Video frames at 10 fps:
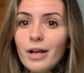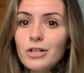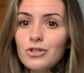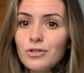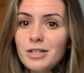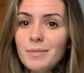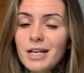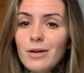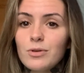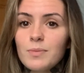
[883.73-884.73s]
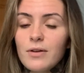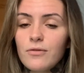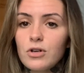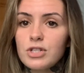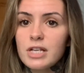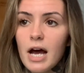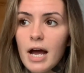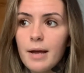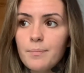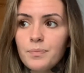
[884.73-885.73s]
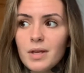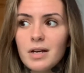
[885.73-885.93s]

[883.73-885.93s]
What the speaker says: in treatment. It was my first time.